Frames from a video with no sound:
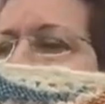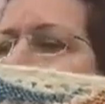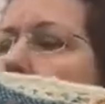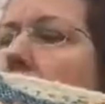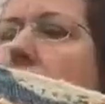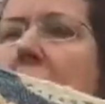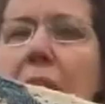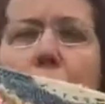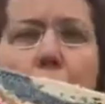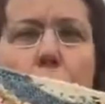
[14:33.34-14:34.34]
But I think I
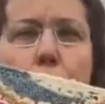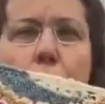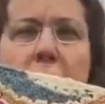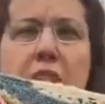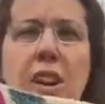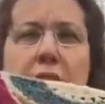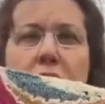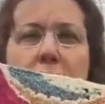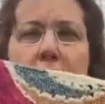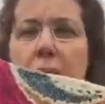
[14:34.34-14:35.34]
have one more wedge
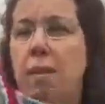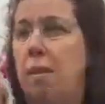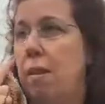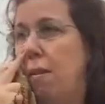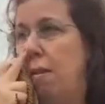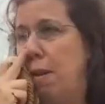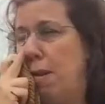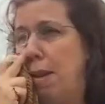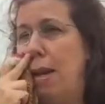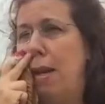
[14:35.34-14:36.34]
after this
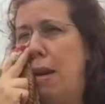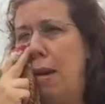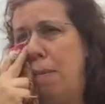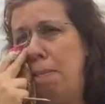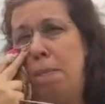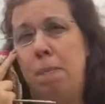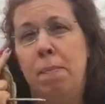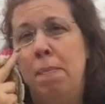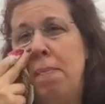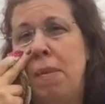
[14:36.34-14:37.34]
and then um,
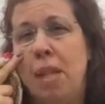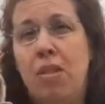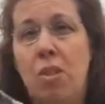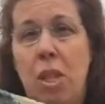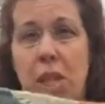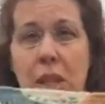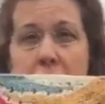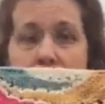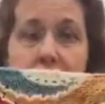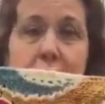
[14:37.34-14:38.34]
I start the
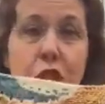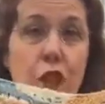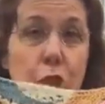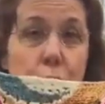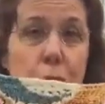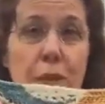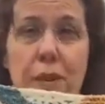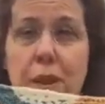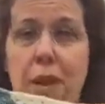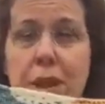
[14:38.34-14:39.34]
next clue.
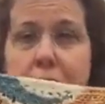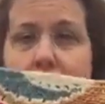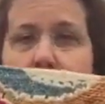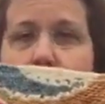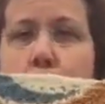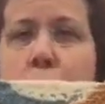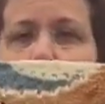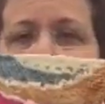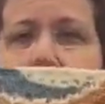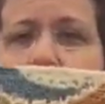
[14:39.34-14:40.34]
what
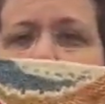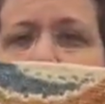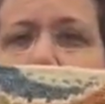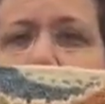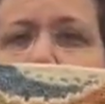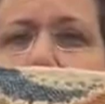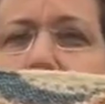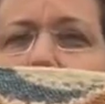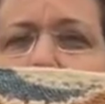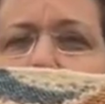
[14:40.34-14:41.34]
was the second clue?
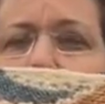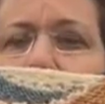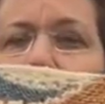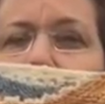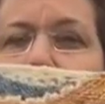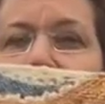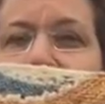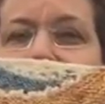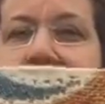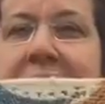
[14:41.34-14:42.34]

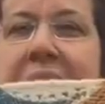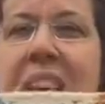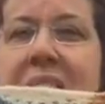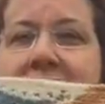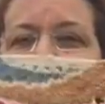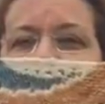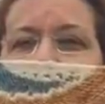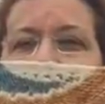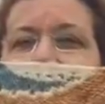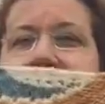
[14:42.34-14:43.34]
and uh,
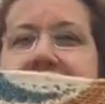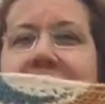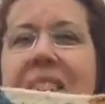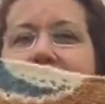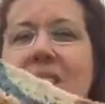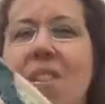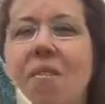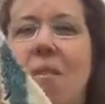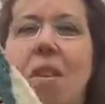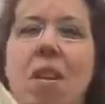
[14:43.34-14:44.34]
yeah, I love it so
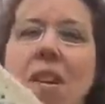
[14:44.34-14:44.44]
far.